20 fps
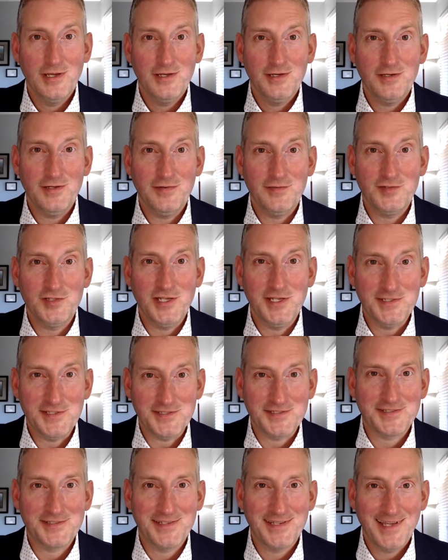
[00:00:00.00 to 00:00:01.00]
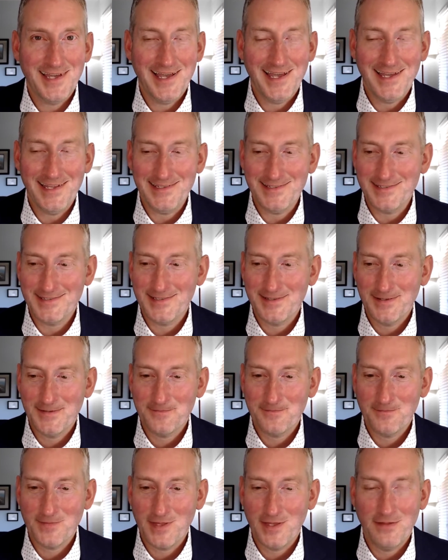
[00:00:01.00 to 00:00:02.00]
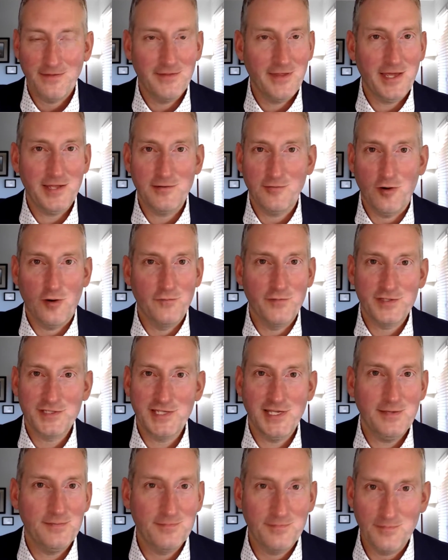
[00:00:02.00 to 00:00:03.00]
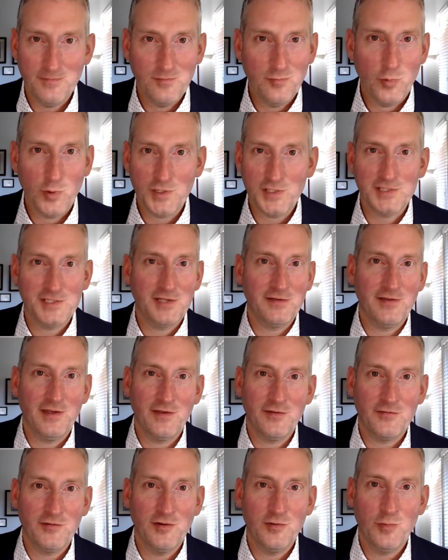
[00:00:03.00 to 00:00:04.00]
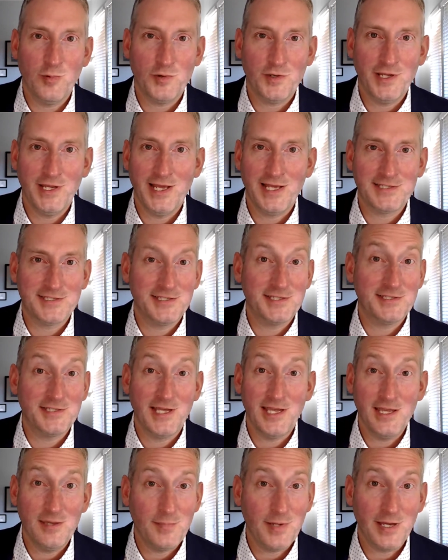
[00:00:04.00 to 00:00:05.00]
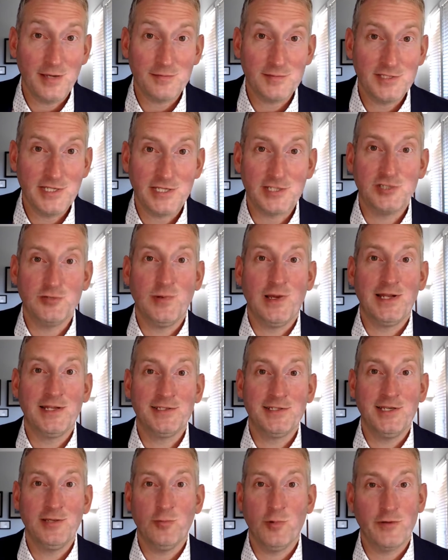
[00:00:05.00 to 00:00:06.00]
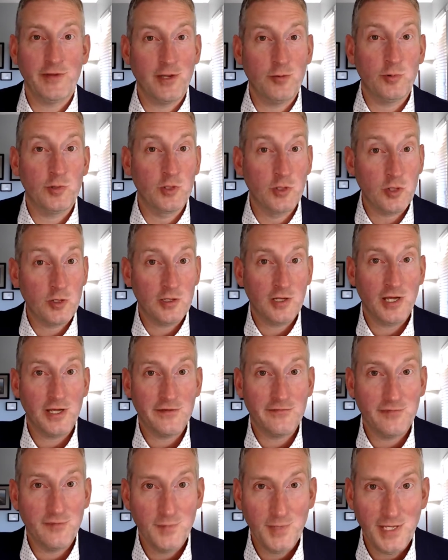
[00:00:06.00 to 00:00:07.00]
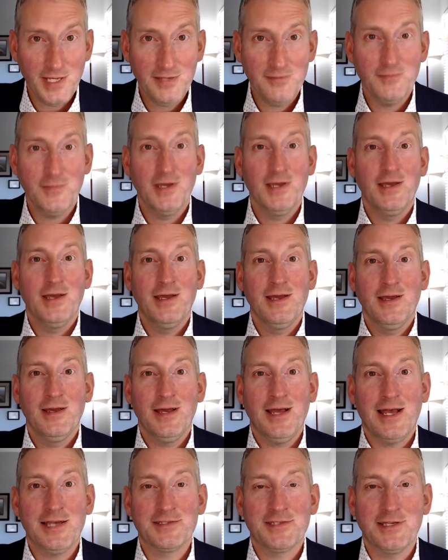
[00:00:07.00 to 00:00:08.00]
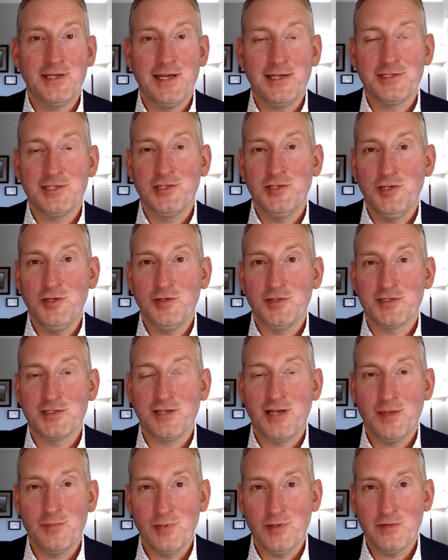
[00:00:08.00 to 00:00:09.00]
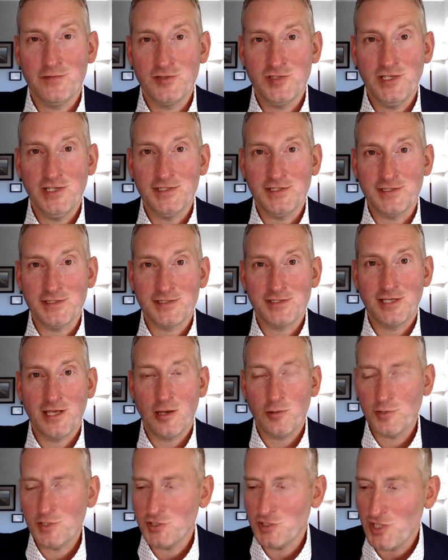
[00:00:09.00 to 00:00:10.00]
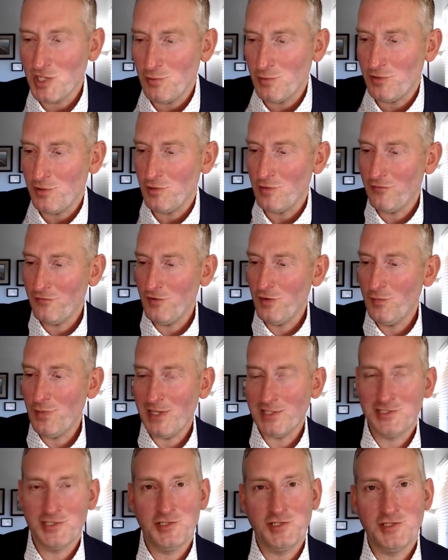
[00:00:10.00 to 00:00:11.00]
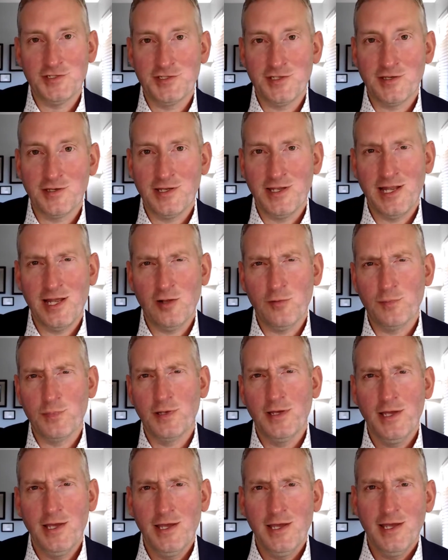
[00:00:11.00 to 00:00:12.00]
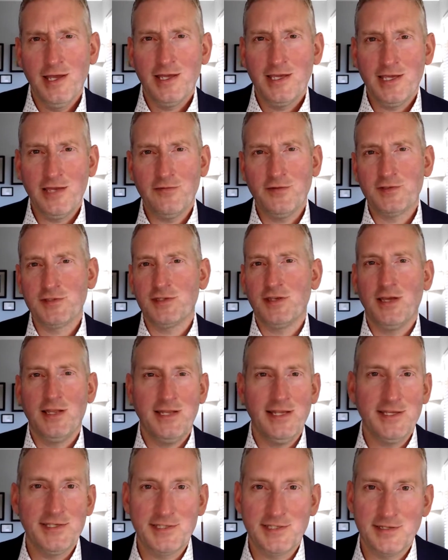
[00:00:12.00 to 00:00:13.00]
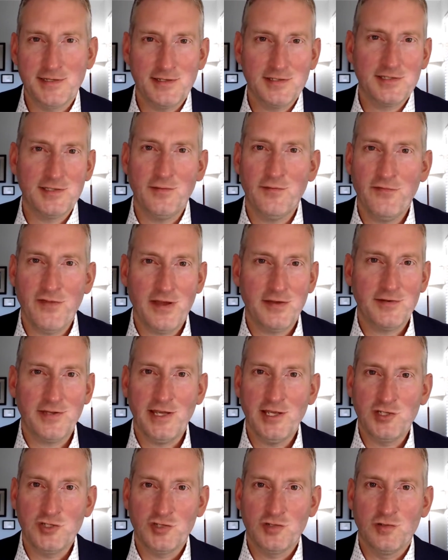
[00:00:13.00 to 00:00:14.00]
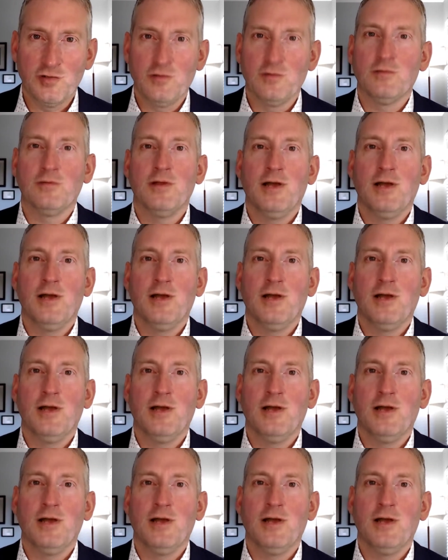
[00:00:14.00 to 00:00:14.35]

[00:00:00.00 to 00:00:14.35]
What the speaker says: of Jesus. And then obviously wanted to think through what he has to say about sexuality, what that would look like for me as a new disciple of Jesus. So I want to share with you a few passages that can help give us at least some foundational